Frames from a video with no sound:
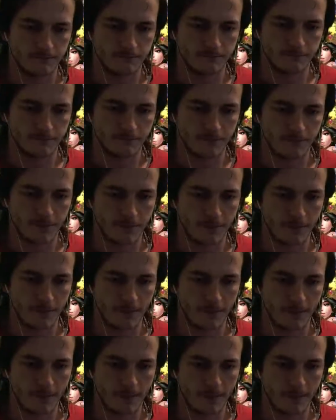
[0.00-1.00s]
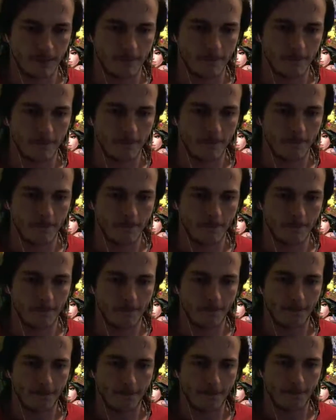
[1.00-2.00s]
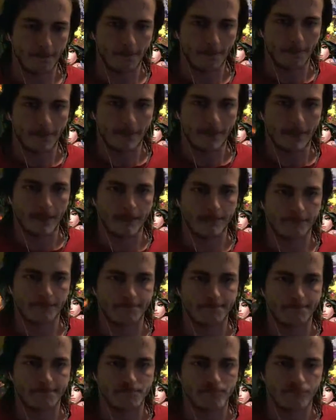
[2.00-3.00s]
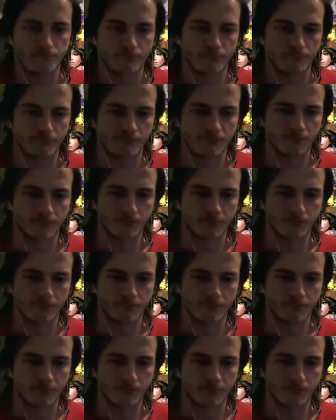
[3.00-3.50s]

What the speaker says: Nothing is said.